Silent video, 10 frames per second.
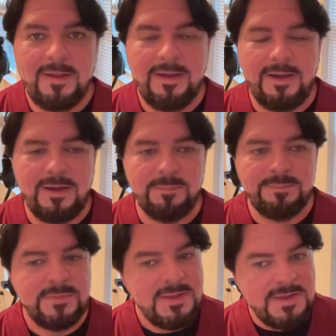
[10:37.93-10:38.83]
Um,
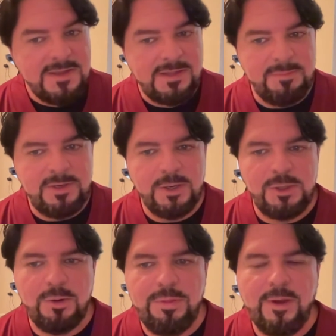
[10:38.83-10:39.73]
let me know
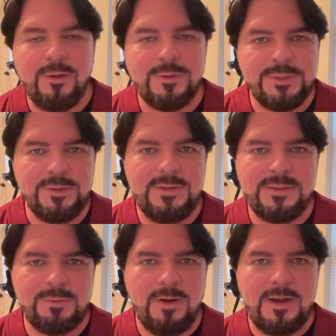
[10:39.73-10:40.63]
your thoughts on
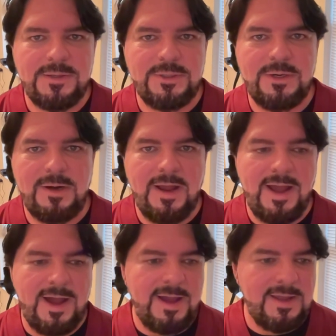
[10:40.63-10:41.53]
this roster.
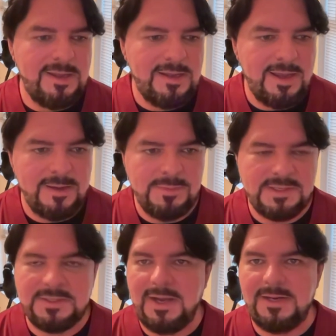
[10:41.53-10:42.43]
I am
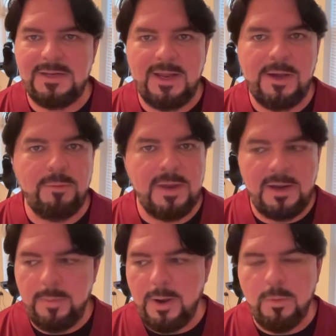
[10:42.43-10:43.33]
excited now. We
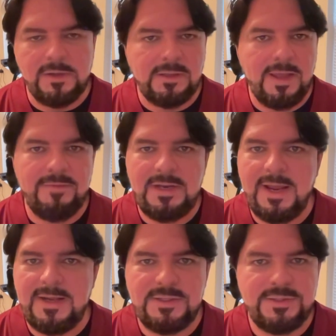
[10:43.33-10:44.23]
got about what 11
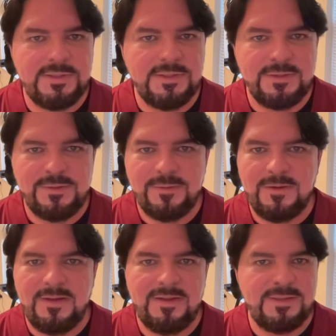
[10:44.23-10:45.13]
days
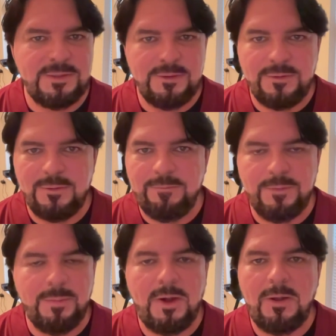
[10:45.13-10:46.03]
until
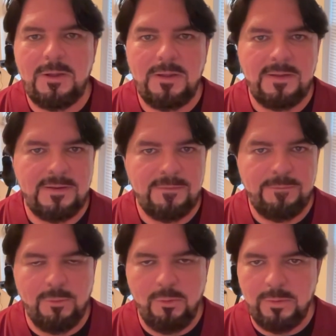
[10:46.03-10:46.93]
football
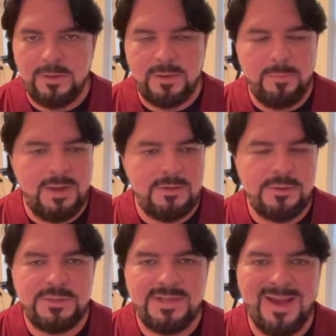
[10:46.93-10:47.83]
for the
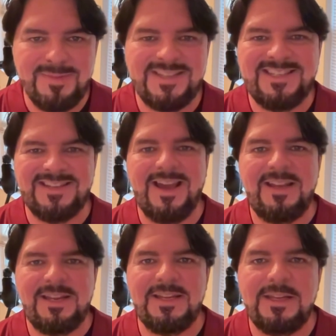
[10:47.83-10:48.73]
Commanders. I'm
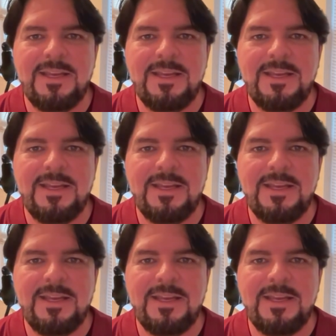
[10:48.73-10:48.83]
excited.